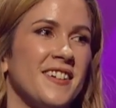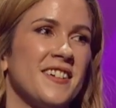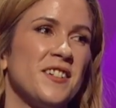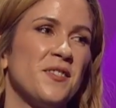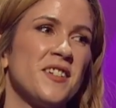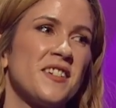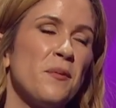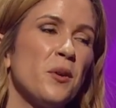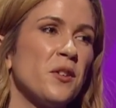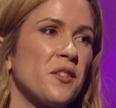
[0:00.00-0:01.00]
Because if you
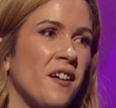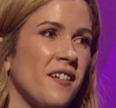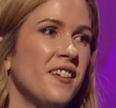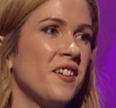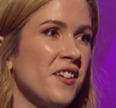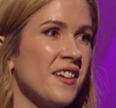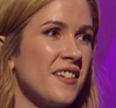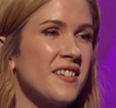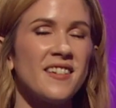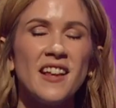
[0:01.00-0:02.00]
sleep on your side, you know,
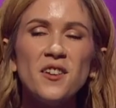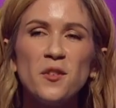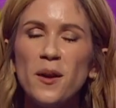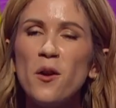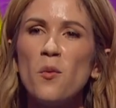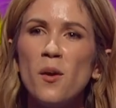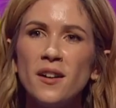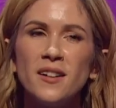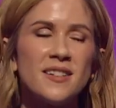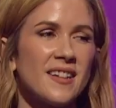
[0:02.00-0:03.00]
it's like that used to be our
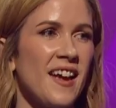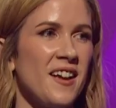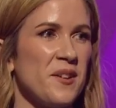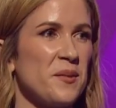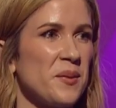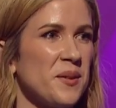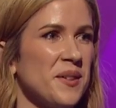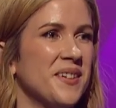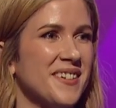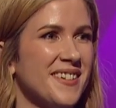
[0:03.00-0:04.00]
one escape.
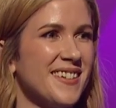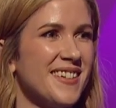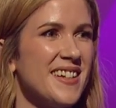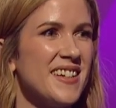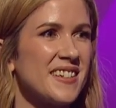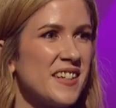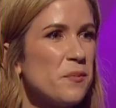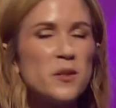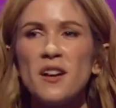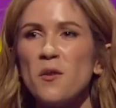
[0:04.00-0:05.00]
Sleep
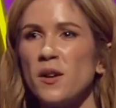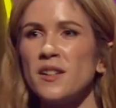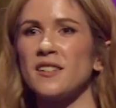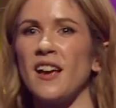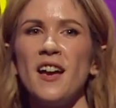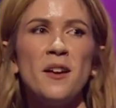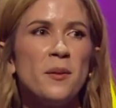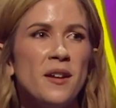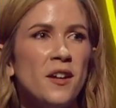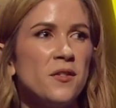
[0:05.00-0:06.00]
was our one escape,
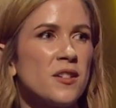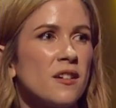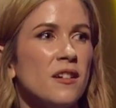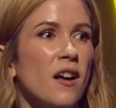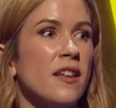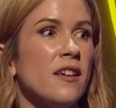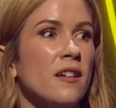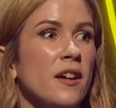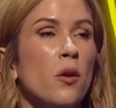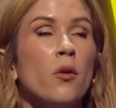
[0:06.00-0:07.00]
and now you've just got to lie there
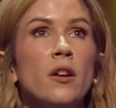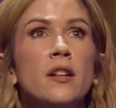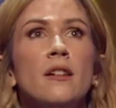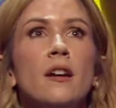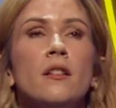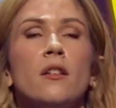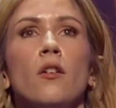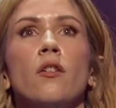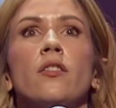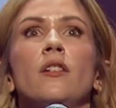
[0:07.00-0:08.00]
like you're already dead in the
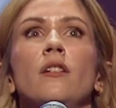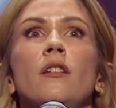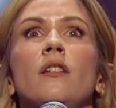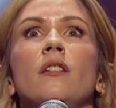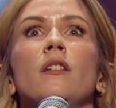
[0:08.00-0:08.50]
coffin.